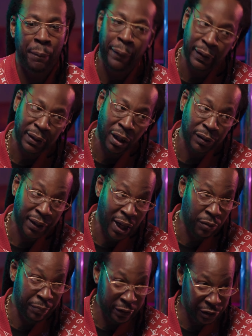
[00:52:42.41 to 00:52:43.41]
bus outside
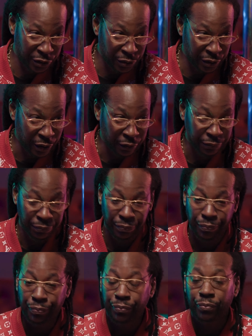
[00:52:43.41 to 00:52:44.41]
with my studio,
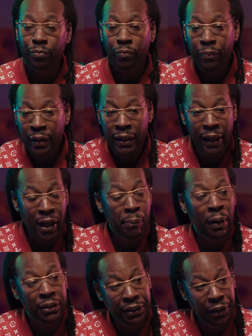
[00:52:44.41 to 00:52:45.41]
and I got
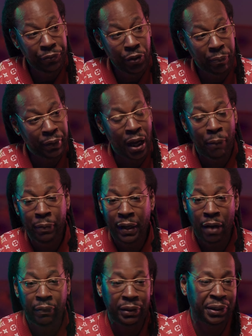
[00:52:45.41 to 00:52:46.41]
my chef with me. I've been
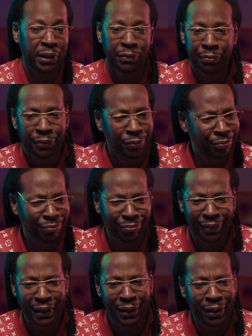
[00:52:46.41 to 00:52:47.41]
having a chef for
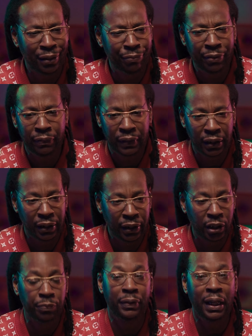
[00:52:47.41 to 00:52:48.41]
10, 15
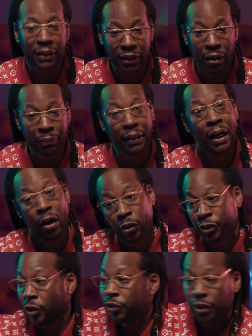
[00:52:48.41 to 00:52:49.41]
years, but that's something that I
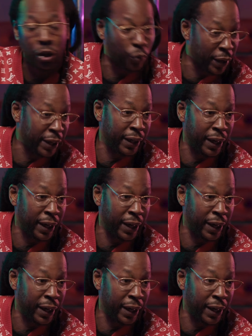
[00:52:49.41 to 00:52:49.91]
also saw Wayne